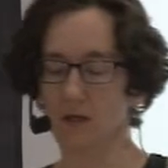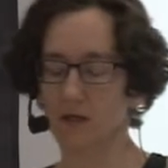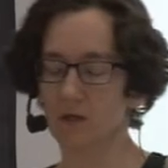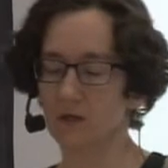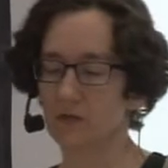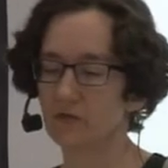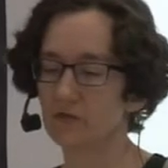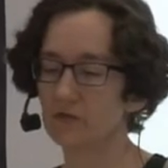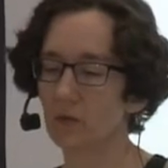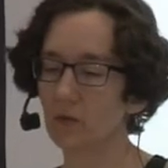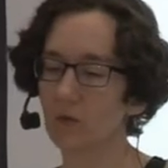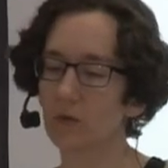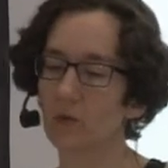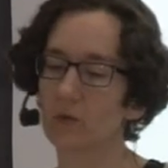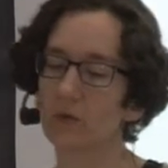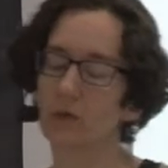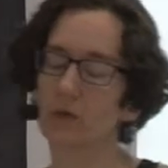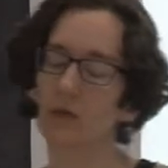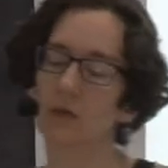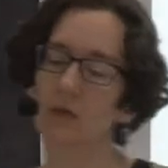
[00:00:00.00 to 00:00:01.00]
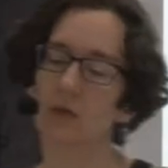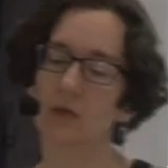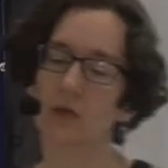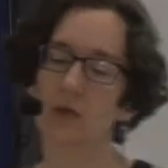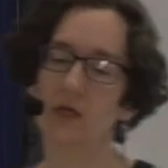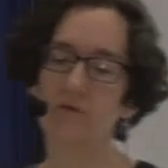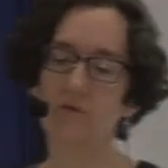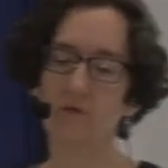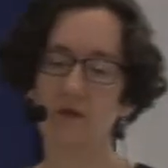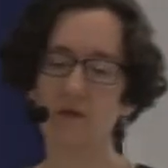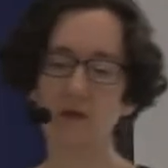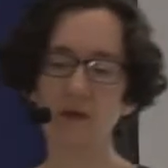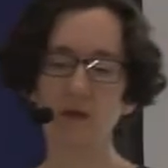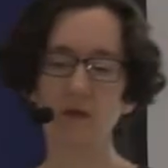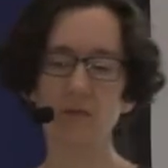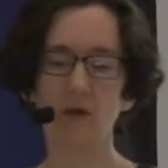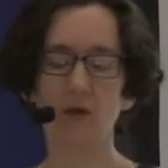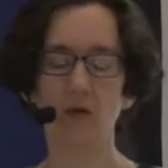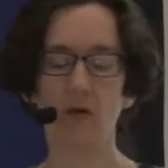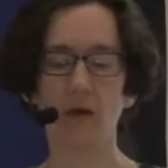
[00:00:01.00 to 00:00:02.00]
So if we think
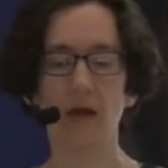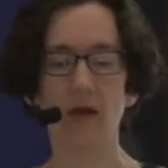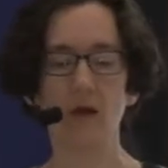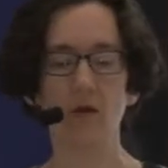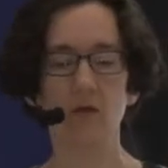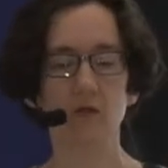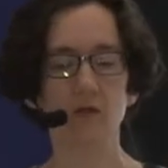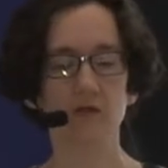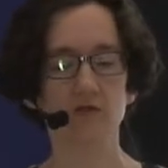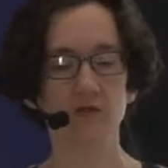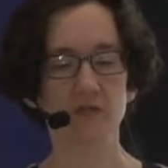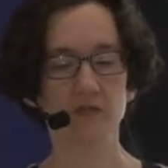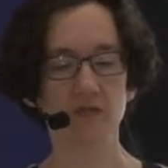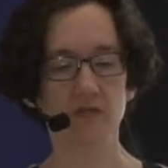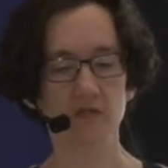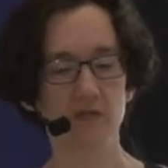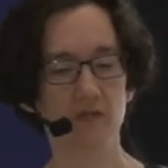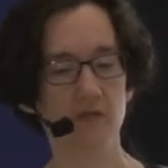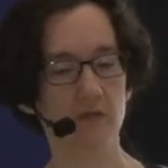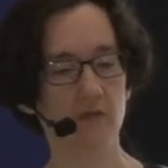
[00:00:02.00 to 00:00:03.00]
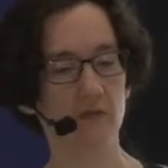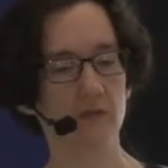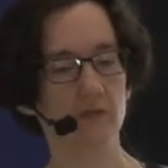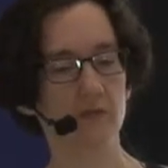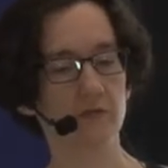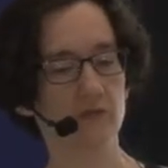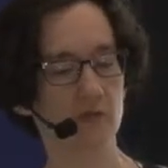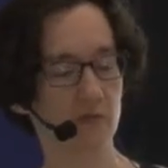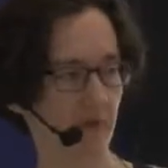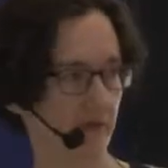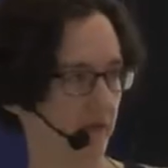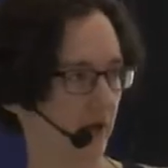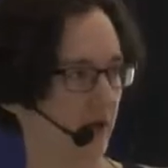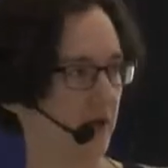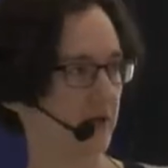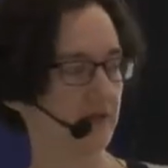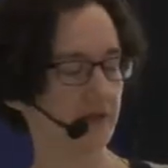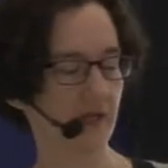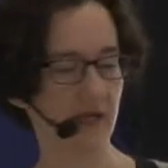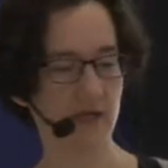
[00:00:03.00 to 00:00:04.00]
about how a traditional
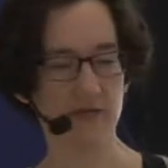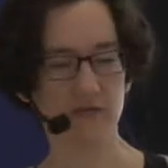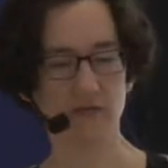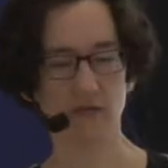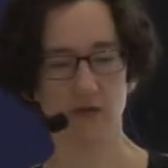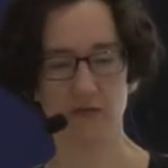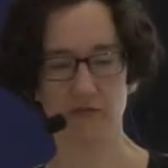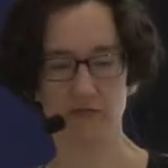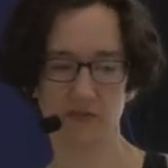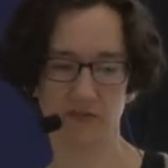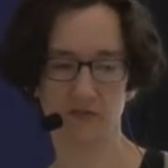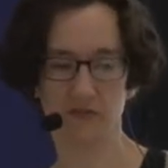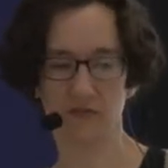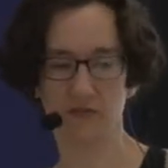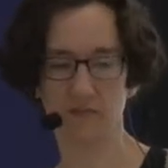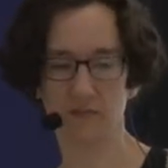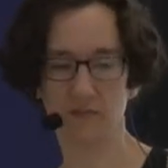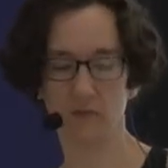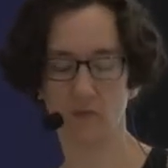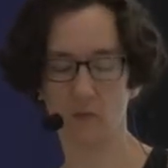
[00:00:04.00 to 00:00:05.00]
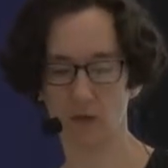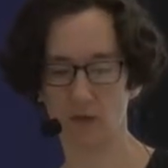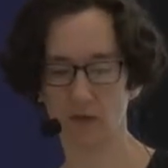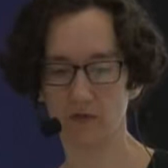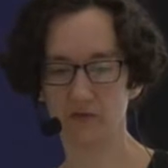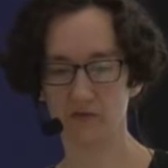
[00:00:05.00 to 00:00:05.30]
supervised ASR system works,